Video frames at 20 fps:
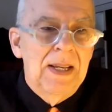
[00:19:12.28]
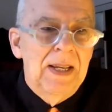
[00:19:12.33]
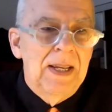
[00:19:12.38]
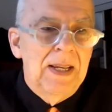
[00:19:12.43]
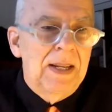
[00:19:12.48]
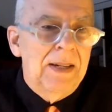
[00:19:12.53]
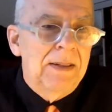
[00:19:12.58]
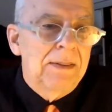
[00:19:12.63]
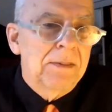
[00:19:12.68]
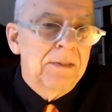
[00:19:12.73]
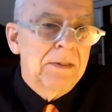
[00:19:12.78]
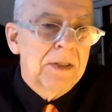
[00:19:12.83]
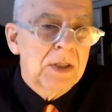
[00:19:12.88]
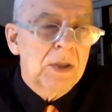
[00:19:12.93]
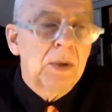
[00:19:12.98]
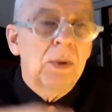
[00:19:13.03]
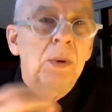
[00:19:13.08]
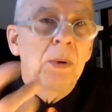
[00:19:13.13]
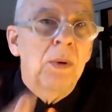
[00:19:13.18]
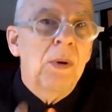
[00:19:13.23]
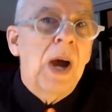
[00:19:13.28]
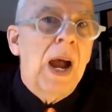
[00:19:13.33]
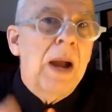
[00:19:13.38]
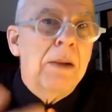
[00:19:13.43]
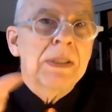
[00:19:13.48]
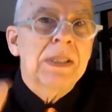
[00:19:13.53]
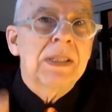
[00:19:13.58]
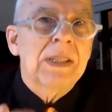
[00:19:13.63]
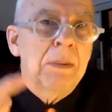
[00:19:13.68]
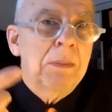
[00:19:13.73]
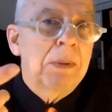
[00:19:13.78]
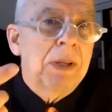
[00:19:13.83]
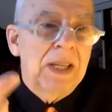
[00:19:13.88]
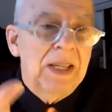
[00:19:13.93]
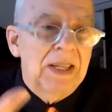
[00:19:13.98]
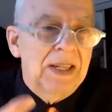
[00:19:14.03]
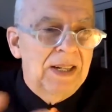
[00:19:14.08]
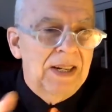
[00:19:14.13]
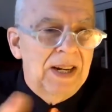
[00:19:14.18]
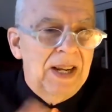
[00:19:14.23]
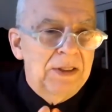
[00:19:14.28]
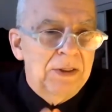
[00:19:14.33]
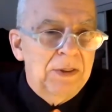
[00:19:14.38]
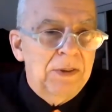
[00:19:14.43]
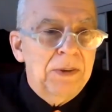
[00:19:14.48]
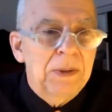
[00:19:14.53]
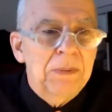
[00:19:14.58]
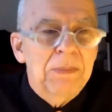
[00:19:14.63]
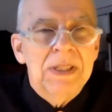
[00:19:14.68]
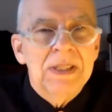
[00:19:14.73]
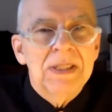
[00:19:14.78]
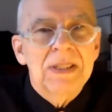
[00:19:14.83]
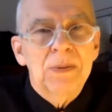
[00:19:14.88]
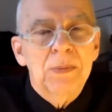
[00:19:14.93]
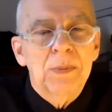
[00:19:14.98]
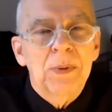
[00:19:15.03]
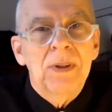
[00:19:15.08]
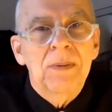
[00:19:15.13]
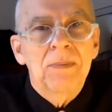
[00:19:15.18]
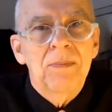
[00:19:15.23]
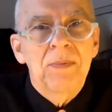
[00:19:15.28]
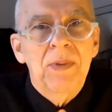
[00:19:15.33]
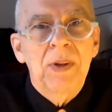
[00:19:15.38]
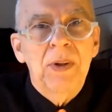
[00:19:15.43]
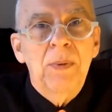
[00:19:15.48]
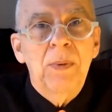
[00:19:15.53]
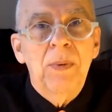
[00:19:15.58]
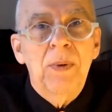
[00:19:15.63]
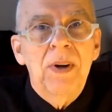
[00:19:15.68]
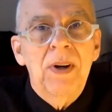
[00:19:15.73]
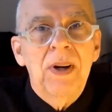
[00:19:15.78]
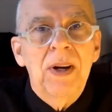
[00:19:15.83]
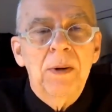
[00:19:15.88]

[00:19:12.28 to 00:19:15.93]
and so i was coming in and i told them i says well you know